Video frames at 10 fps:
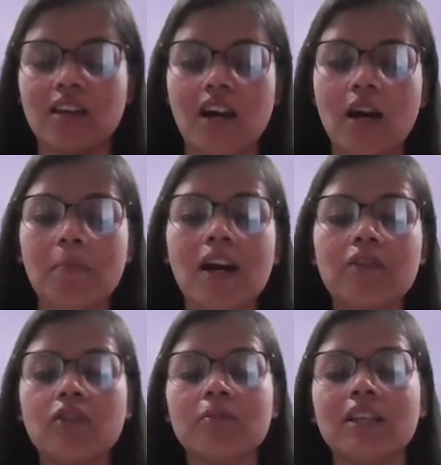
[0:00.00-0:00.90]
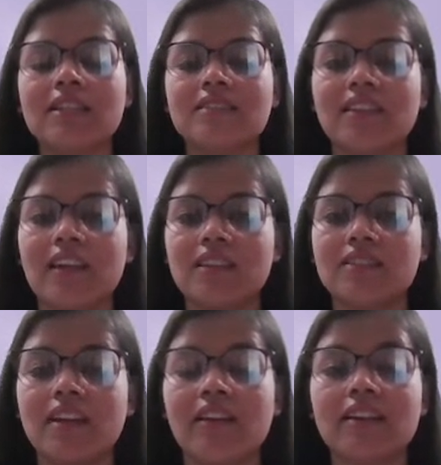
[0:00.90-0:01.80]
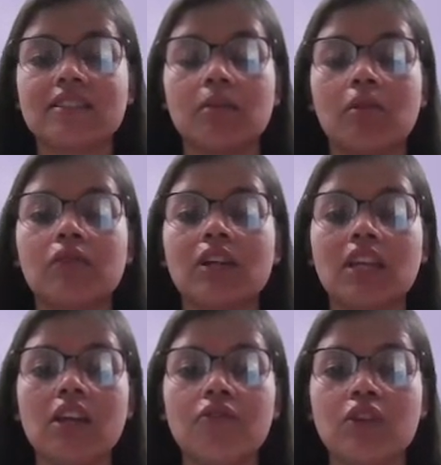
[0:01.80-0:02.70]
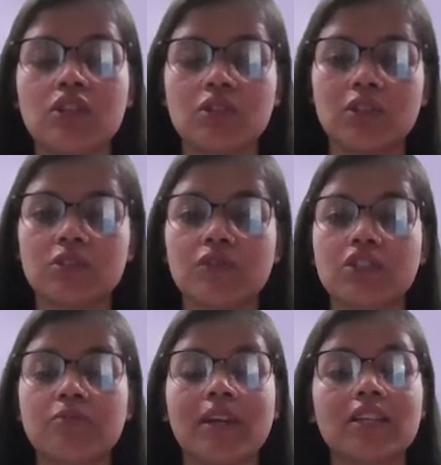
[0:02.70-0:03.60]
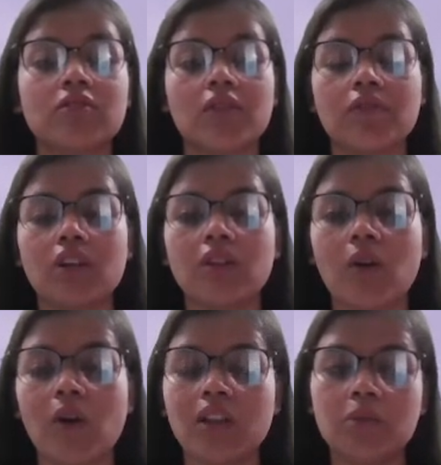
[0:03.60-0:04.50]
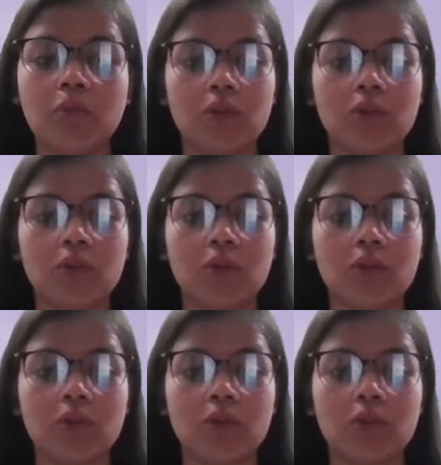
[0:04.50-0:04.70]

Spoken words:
Apart from these things, there are some of the key features which make Swiflearn all the more